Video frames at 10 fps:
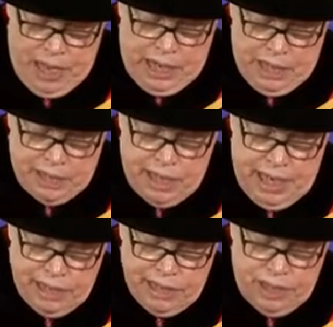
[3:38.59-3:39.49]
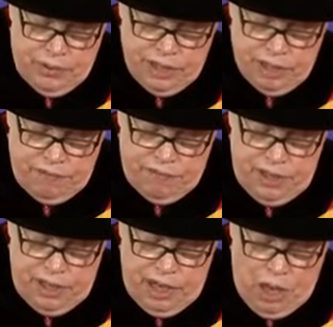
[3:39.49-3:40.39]
It's a consequence of
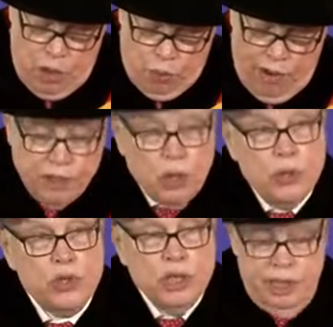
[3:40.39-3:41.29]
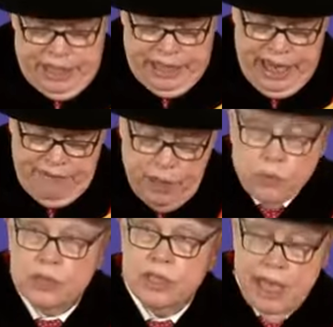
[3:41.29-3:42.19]
the revolution that gave
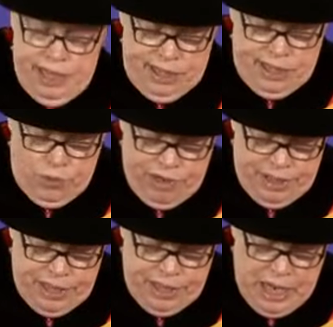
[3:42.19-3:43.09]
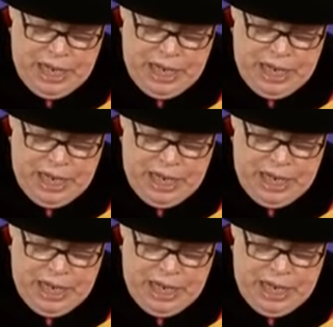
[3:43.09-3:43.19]
equal status to women,